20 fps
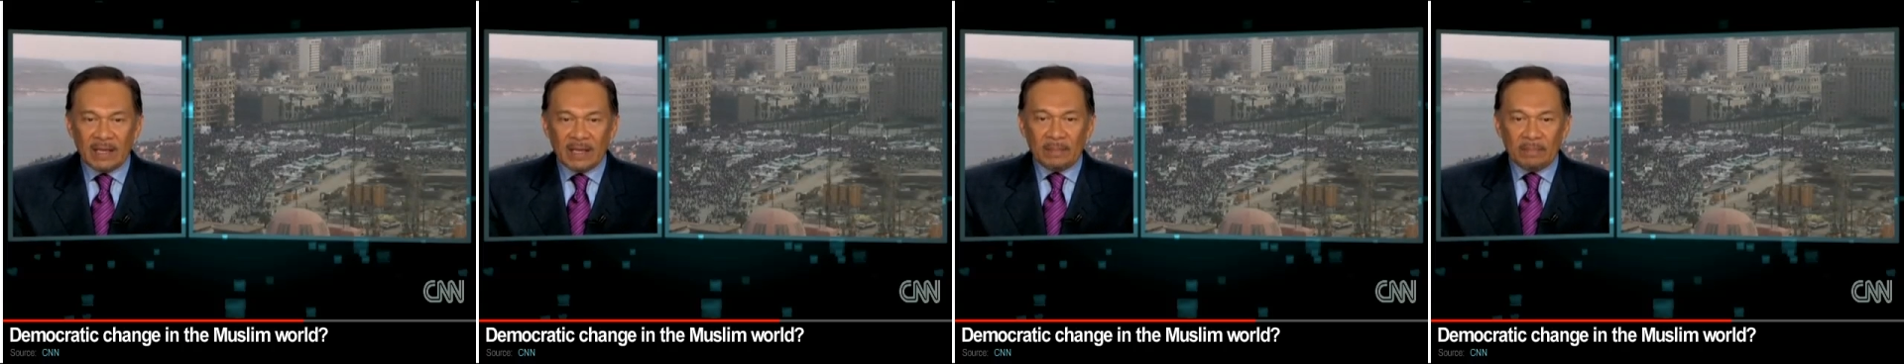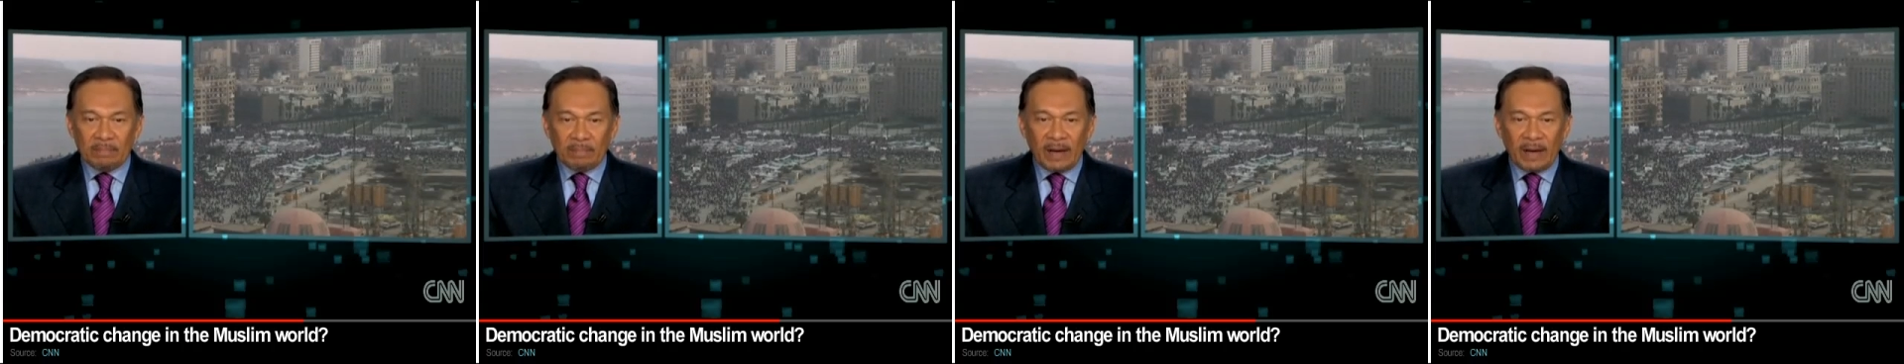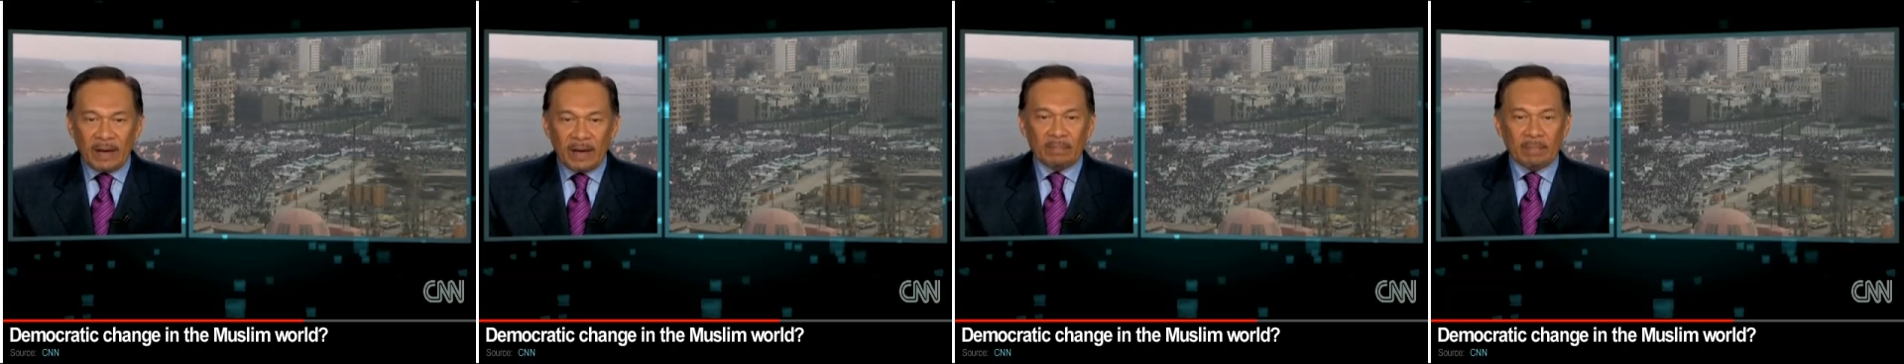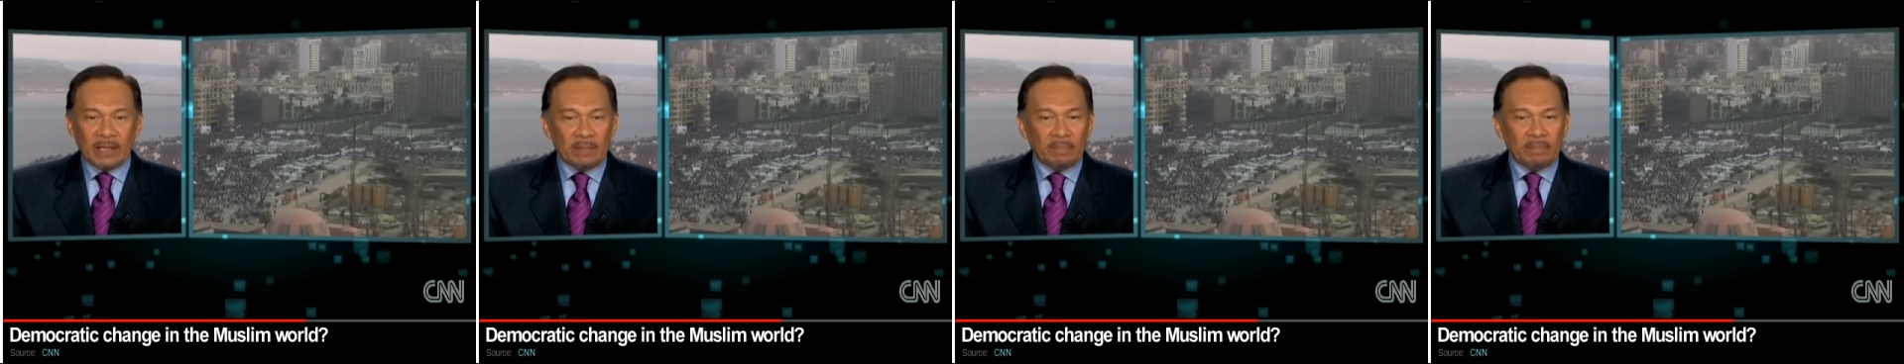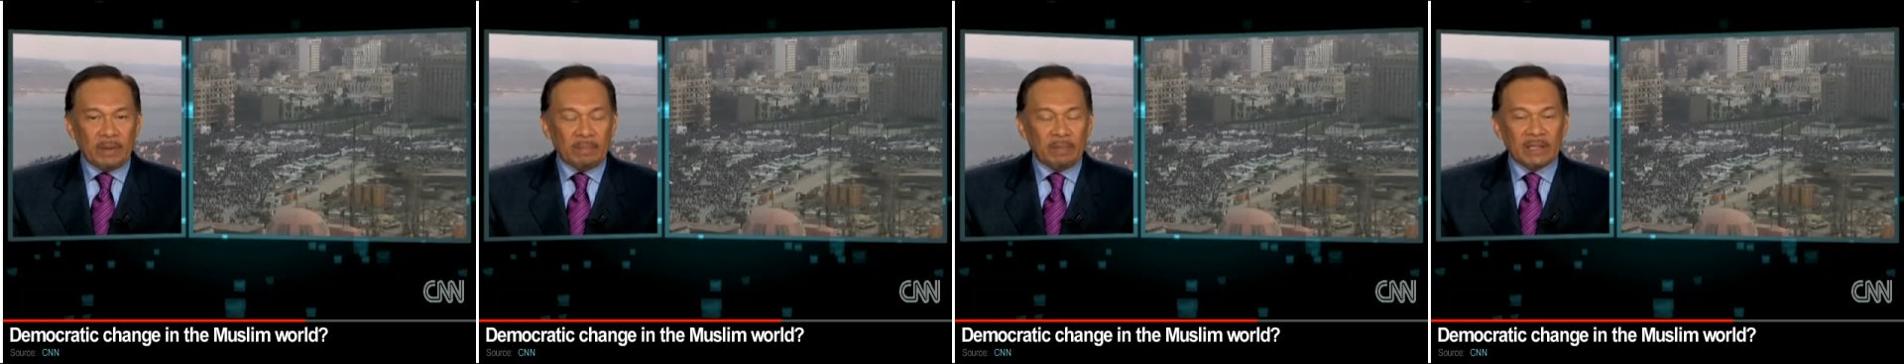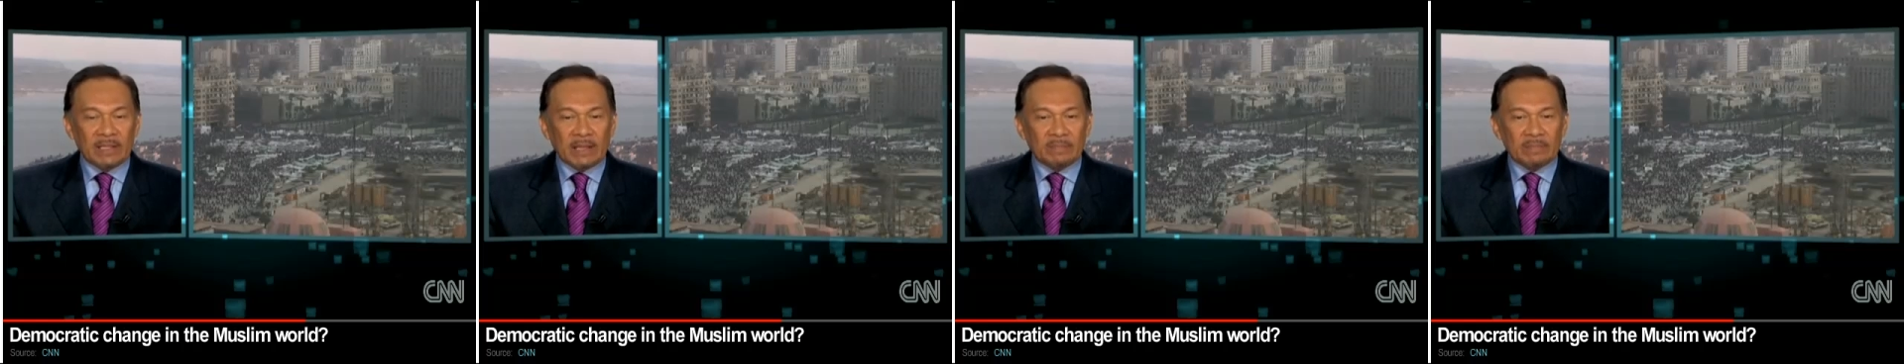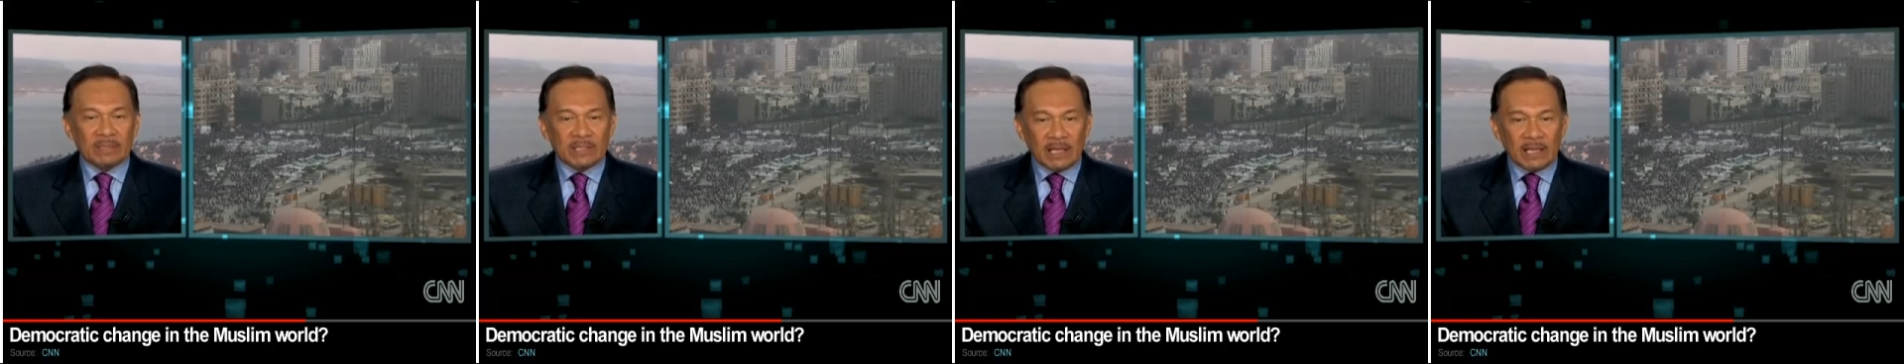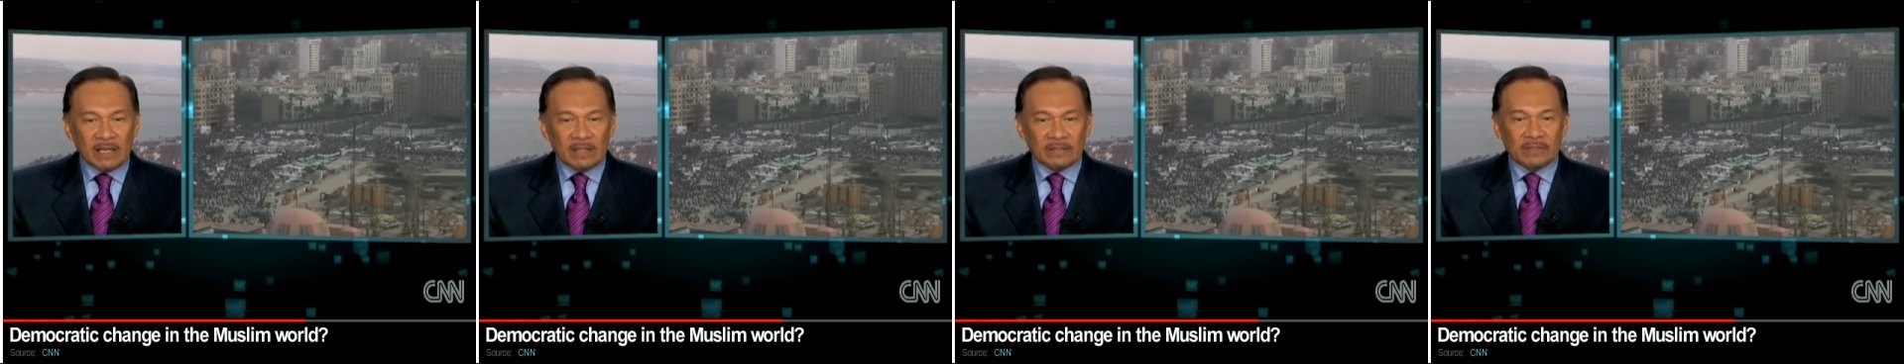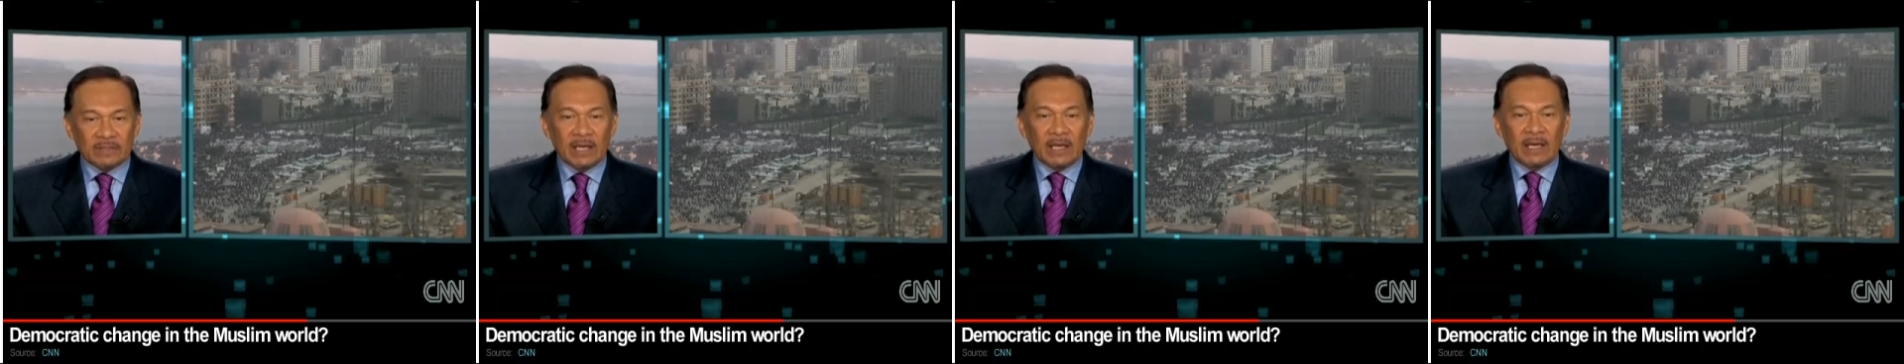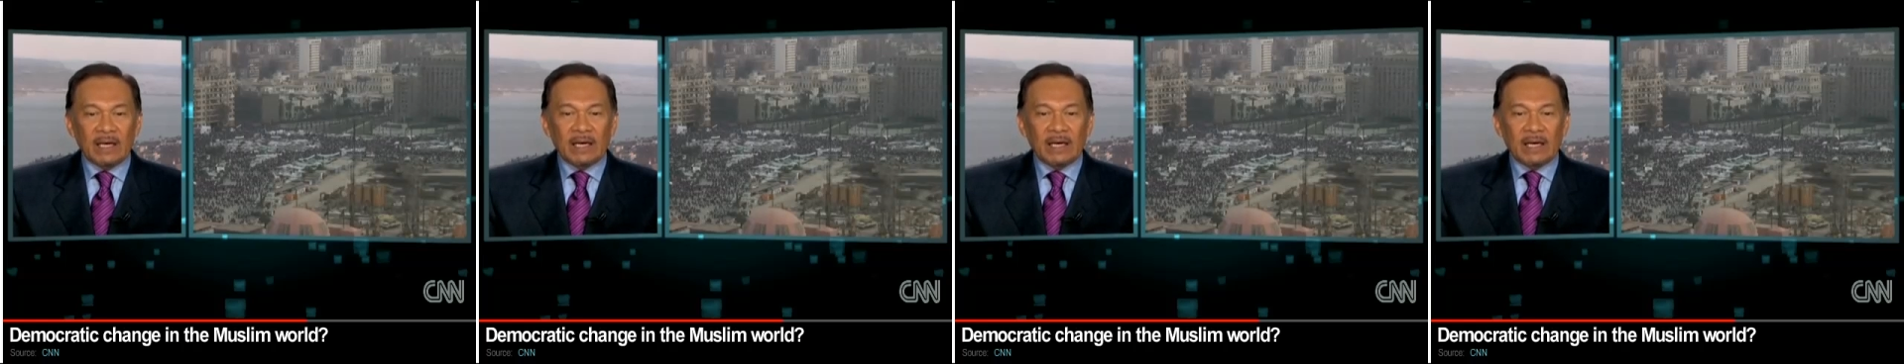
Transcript: but by the people themselves.